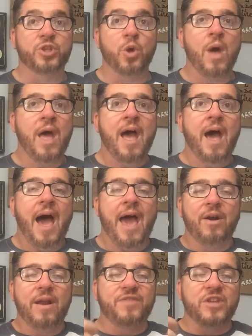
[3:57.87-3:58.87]
So
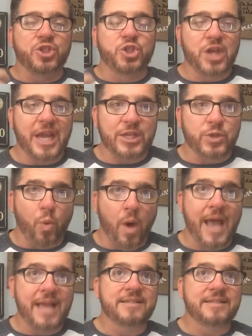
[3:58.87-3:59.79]
I don't have to change what I